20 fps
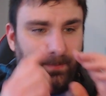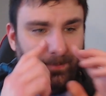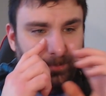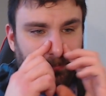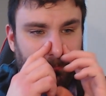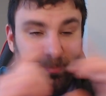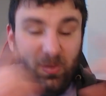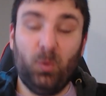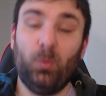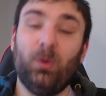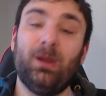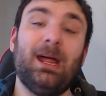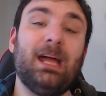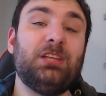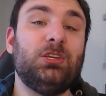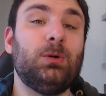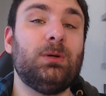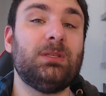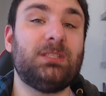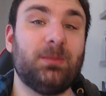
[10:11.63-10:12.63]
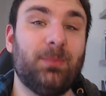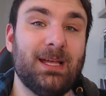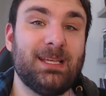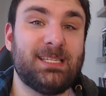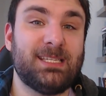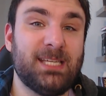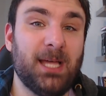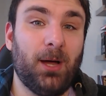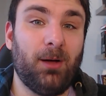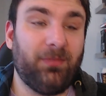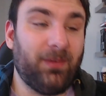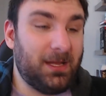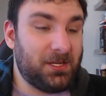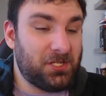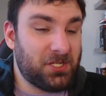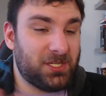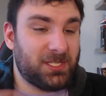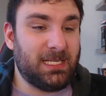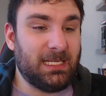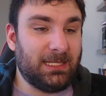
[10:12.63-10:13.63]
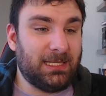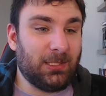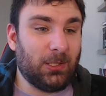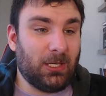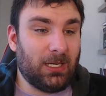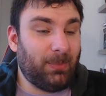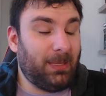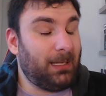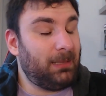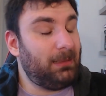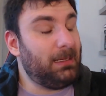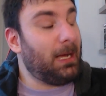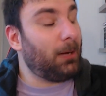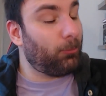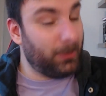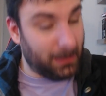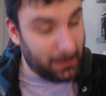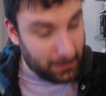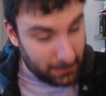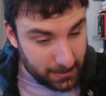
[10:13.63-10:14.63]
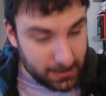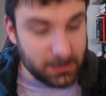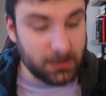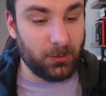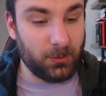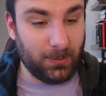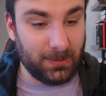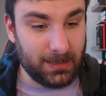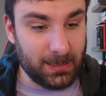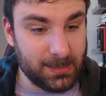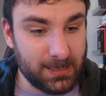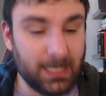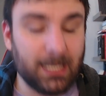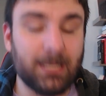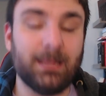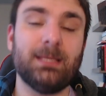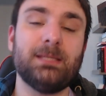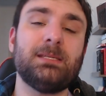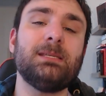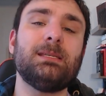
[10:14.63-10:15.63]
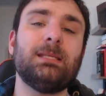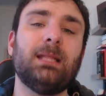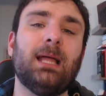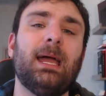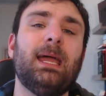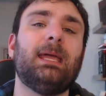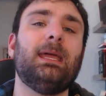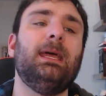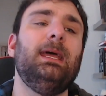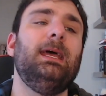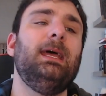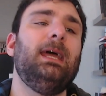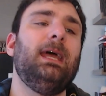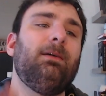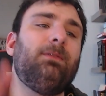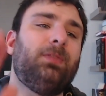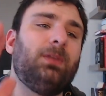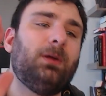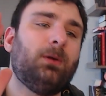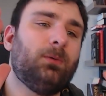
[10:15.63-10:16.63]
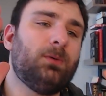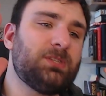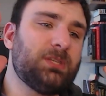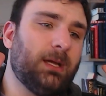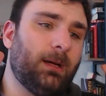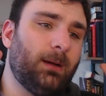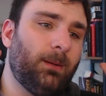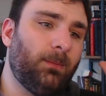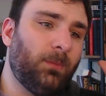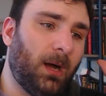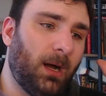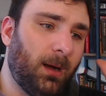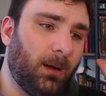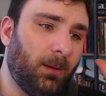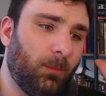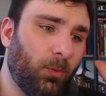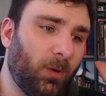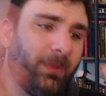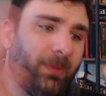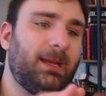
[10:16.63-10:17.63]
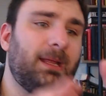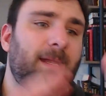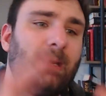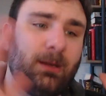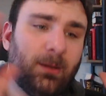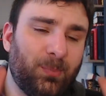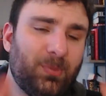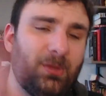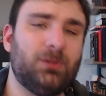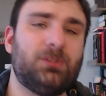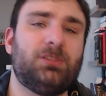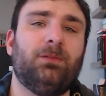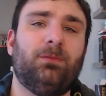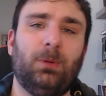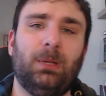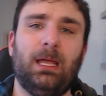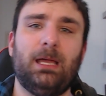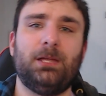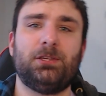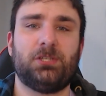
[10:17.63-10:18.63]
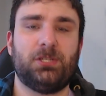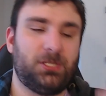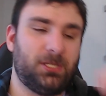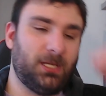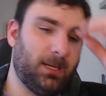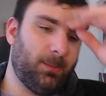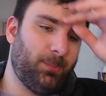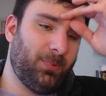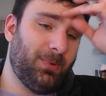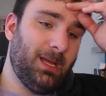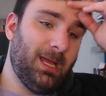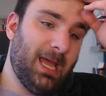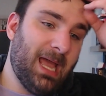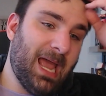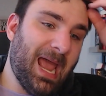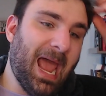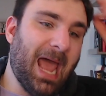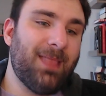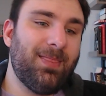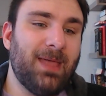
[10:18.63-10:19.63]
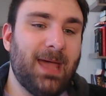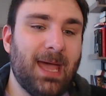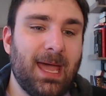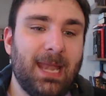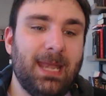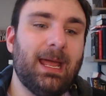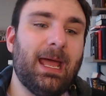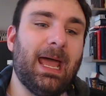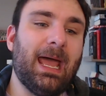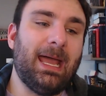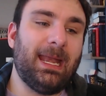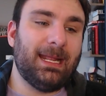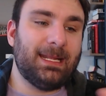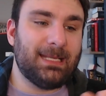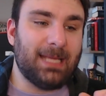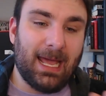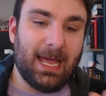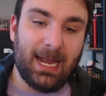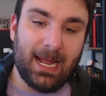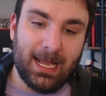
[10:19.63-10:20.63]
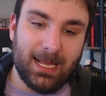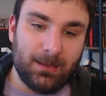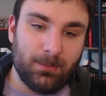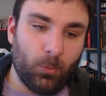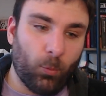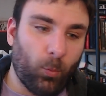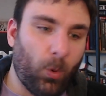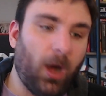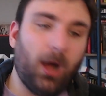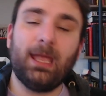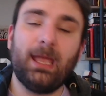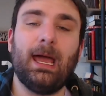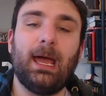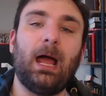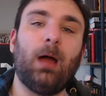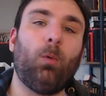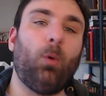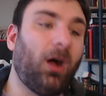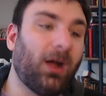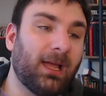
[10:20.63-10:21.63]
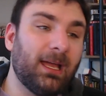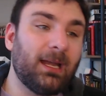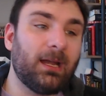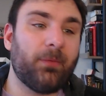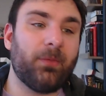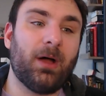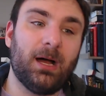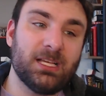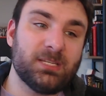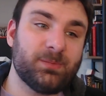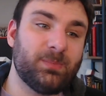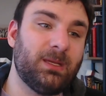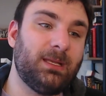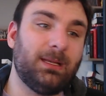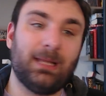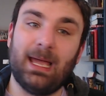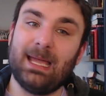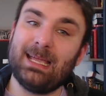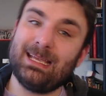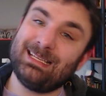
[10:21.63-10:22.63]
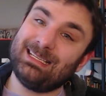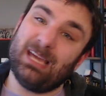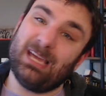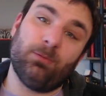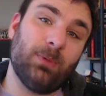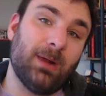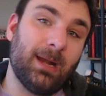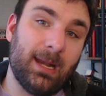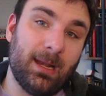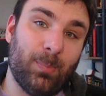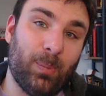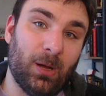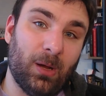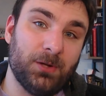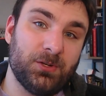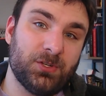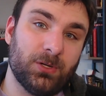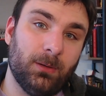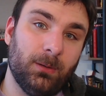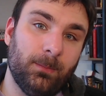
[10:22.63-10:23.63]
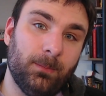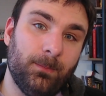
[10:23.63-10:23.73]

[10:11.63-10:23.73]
But when I do it to myself, I just sit there and I'm like, now really listen to what they say. This is like if there was a woman in an abusive relationship and I walk in on the husband like getting ready to punch her,